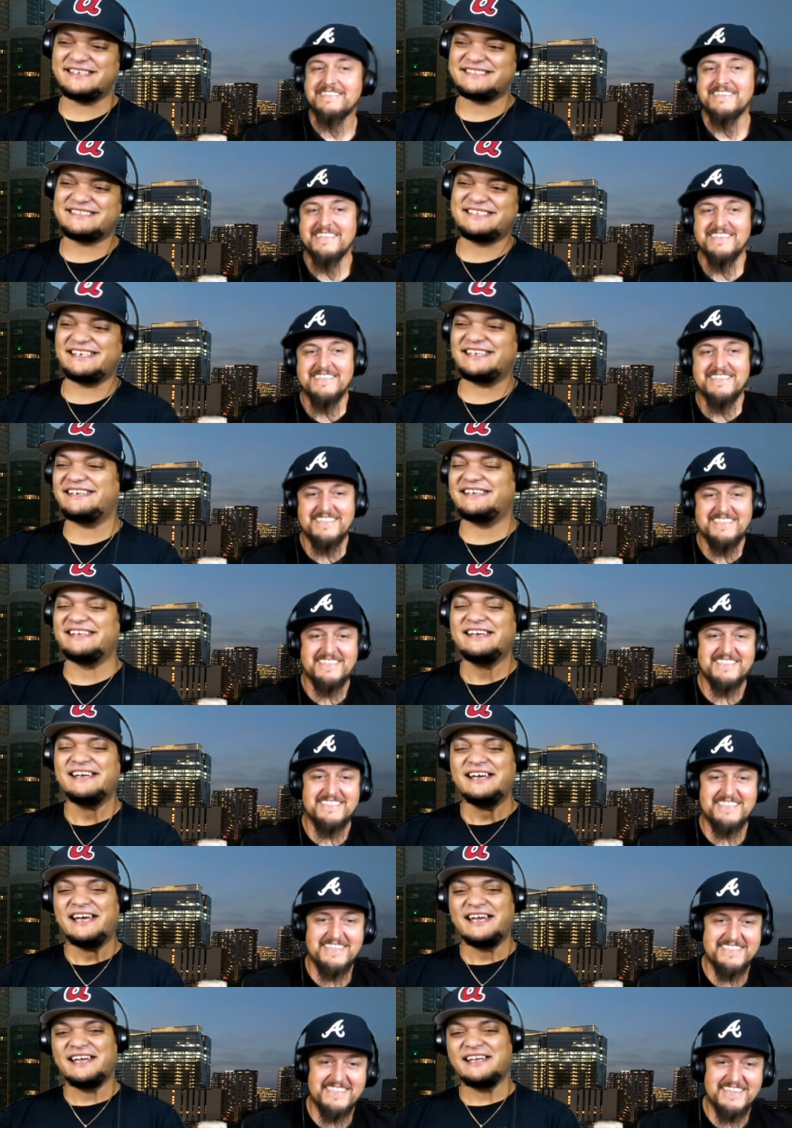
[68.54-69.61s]
Speaker 1: That's it.
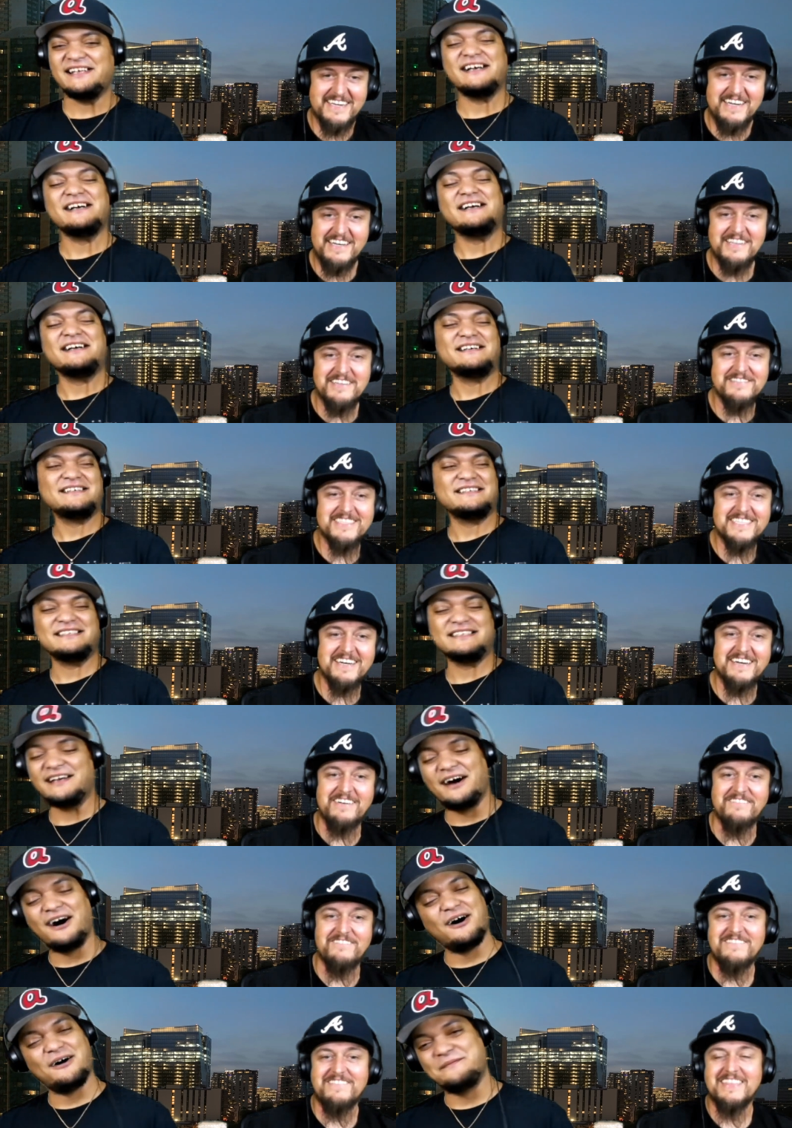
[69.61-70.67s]
Sounds like a hell of a
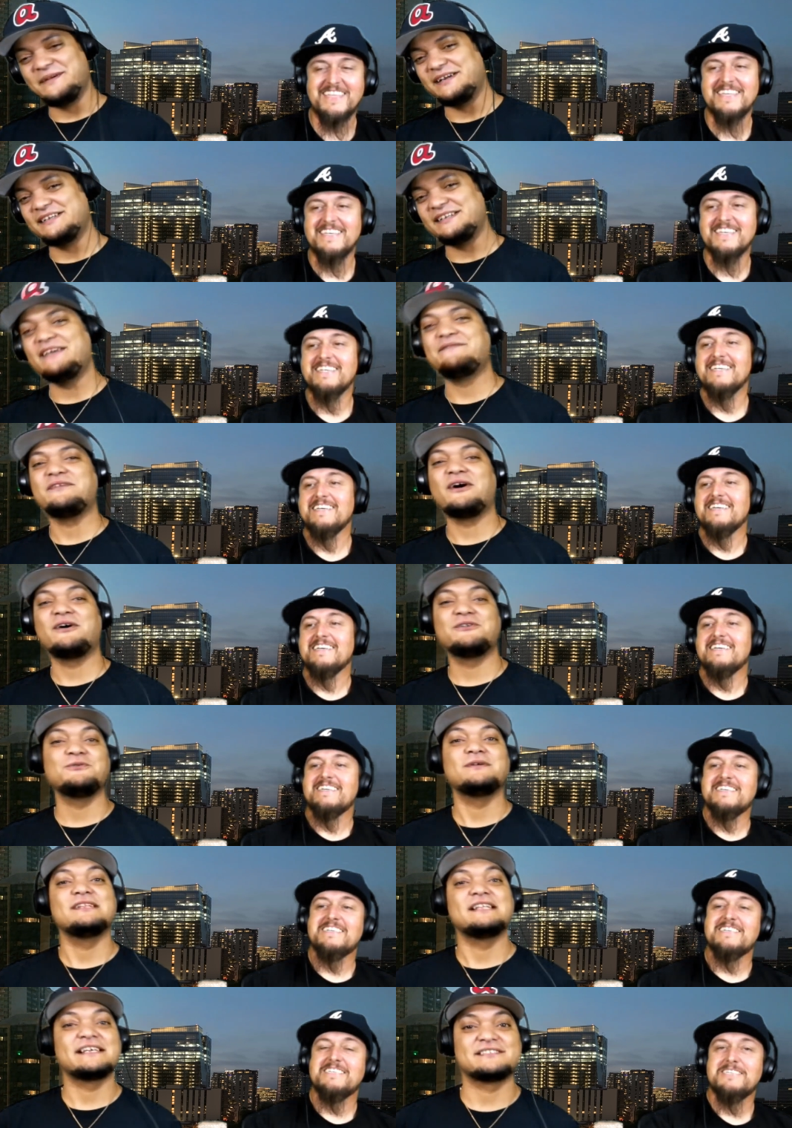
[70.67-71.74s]
time. Oh man, if y'all
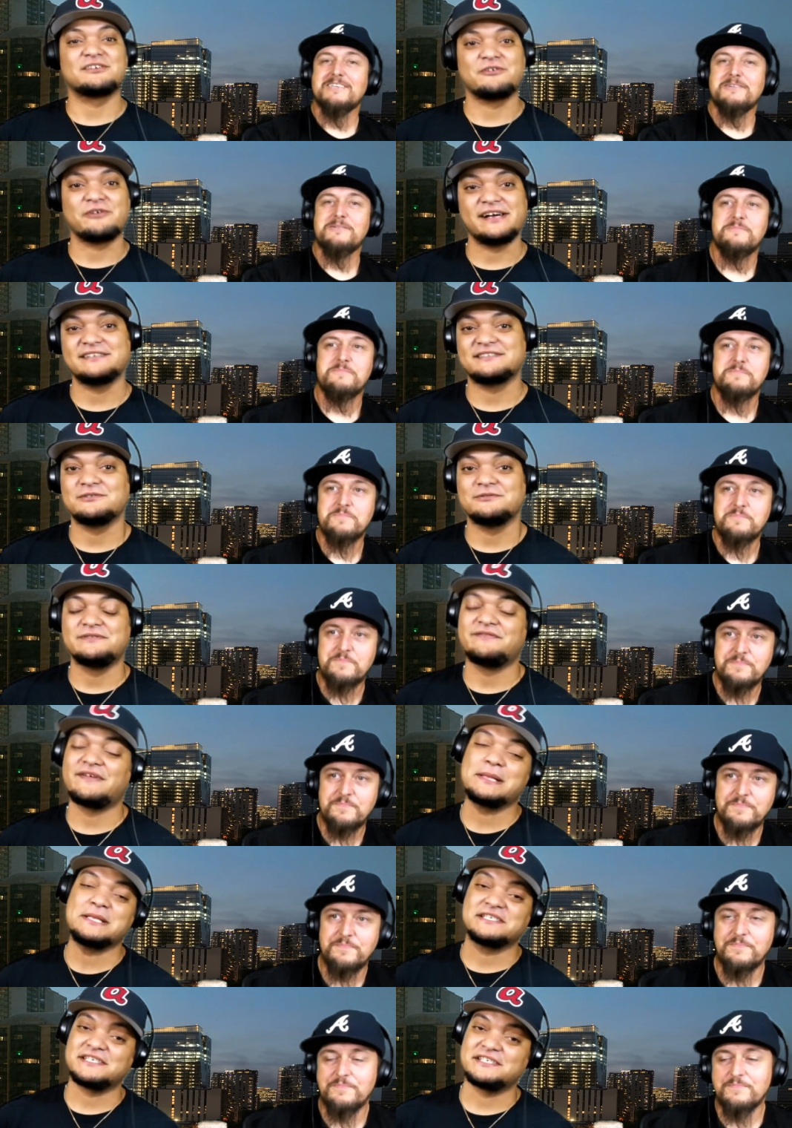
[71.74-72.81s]
knew Alexa Grasso and
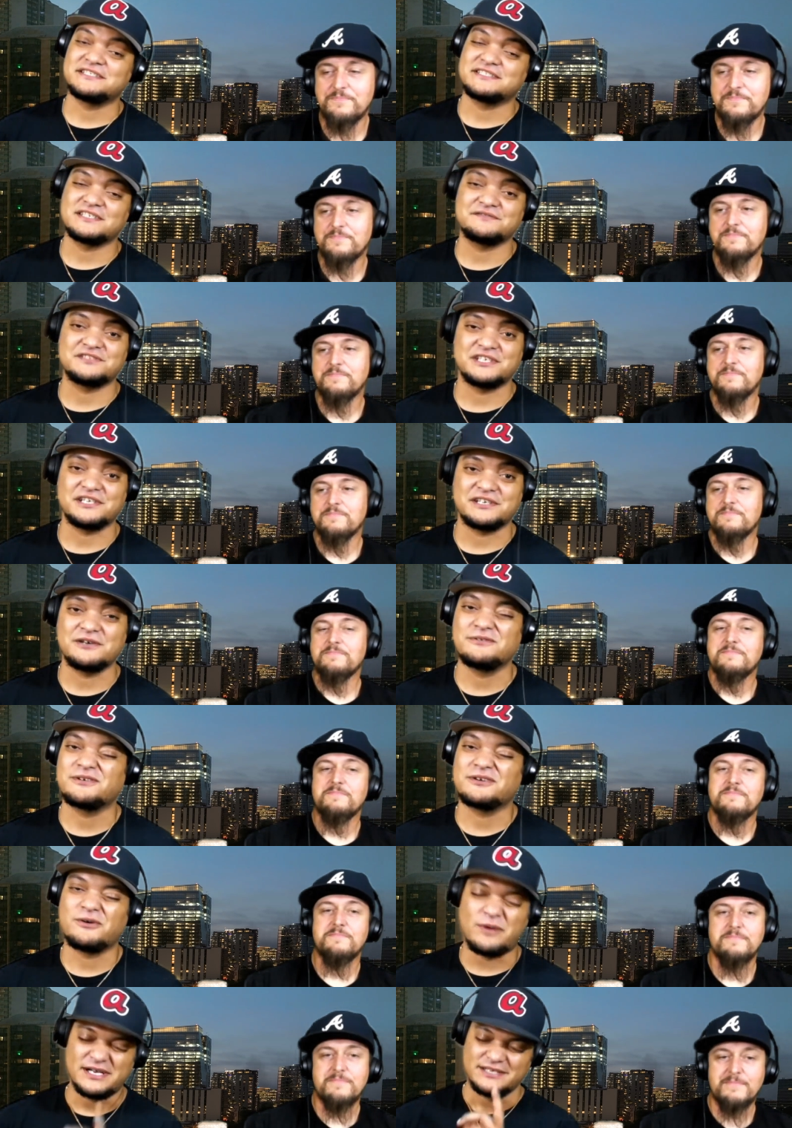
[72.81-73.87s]
Valentina
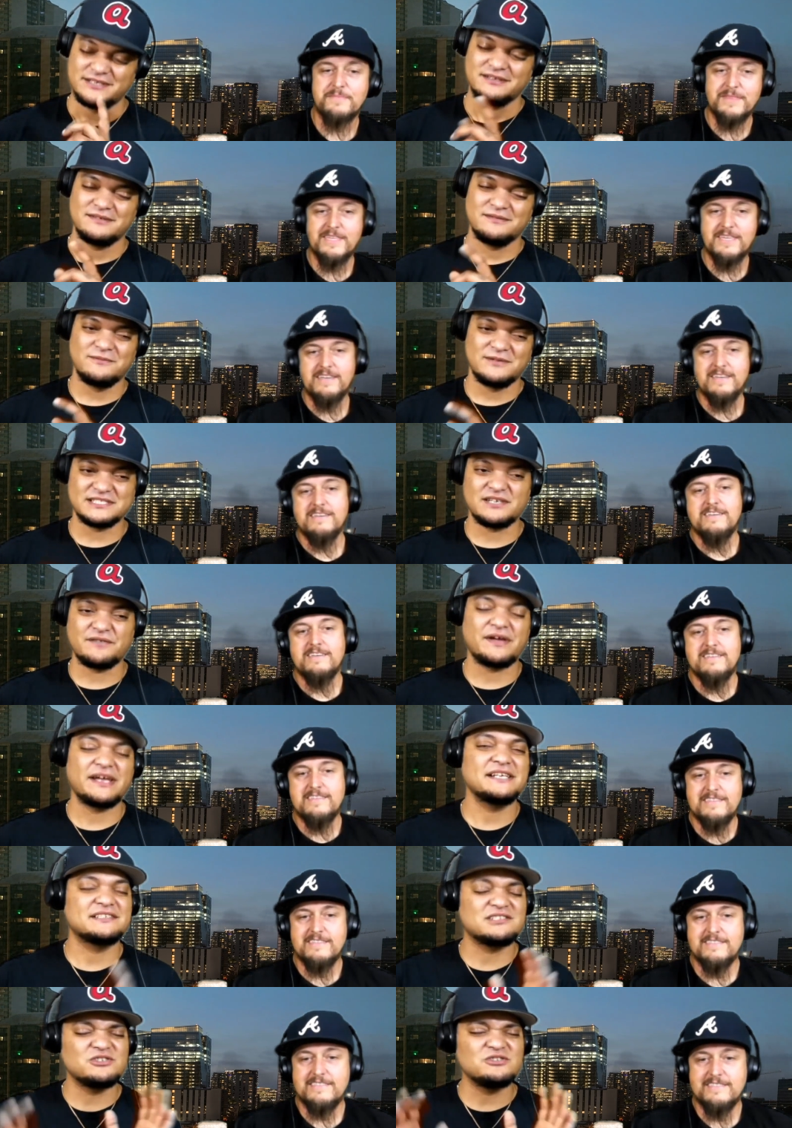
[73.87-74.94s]
Shevchenko, go watch the
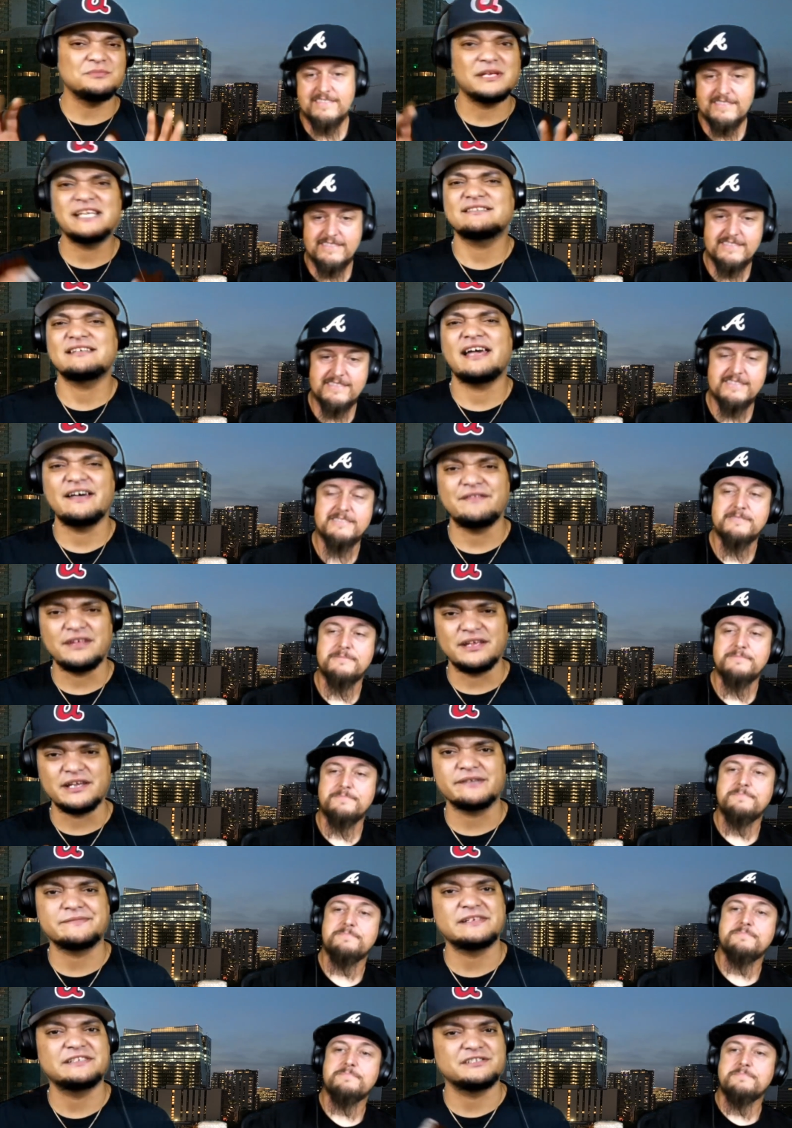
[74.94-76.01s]
fight. Excuse me, guys. I had the
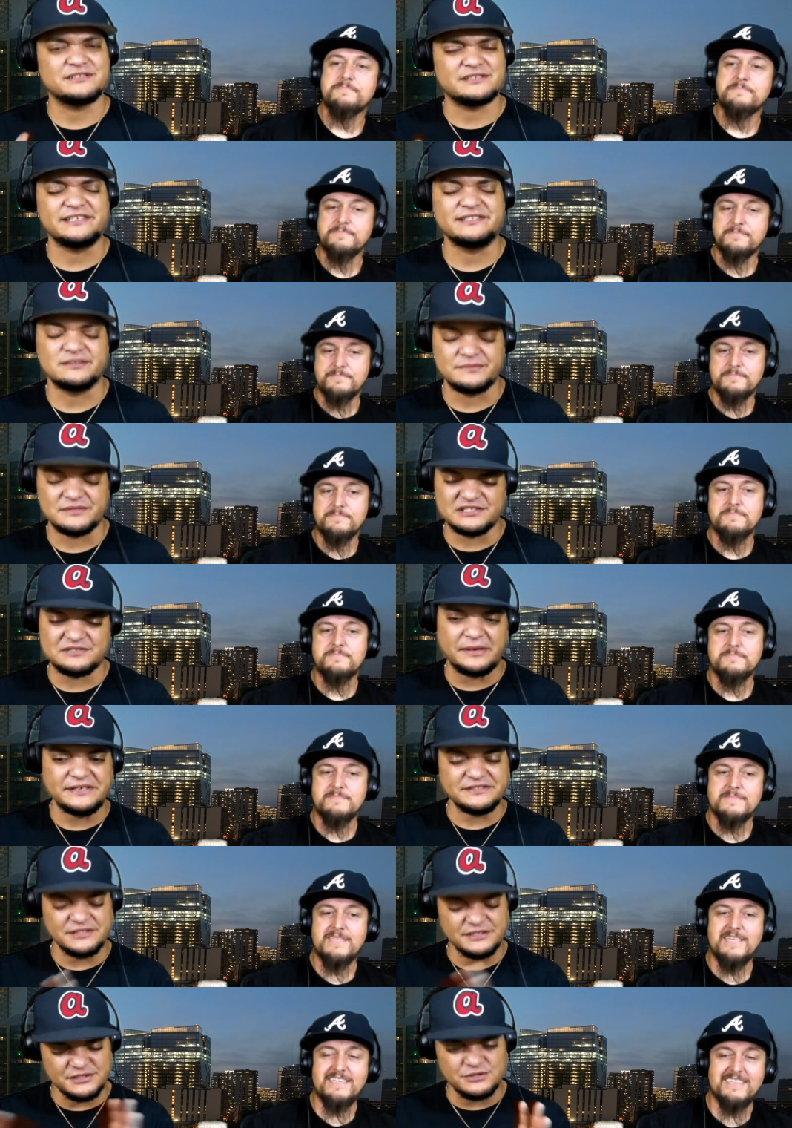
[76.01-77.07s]
hiccups. I just ate something
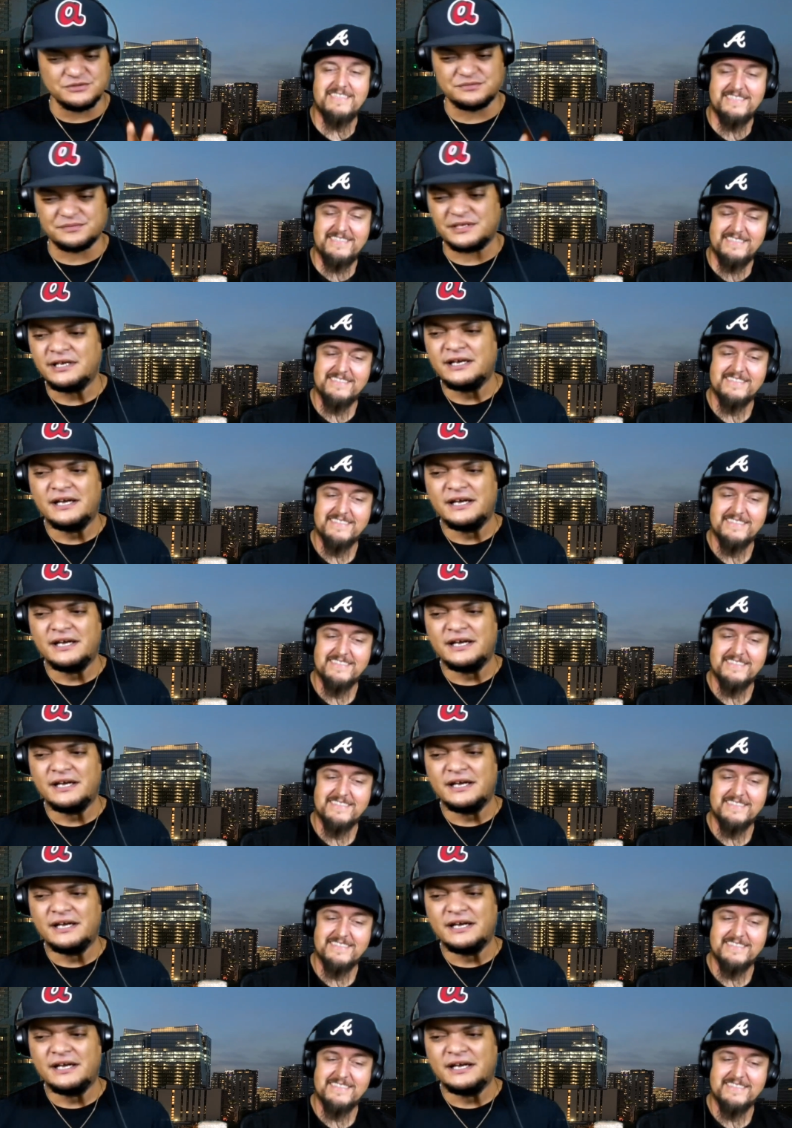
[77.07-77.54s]
spicy. Excuse me.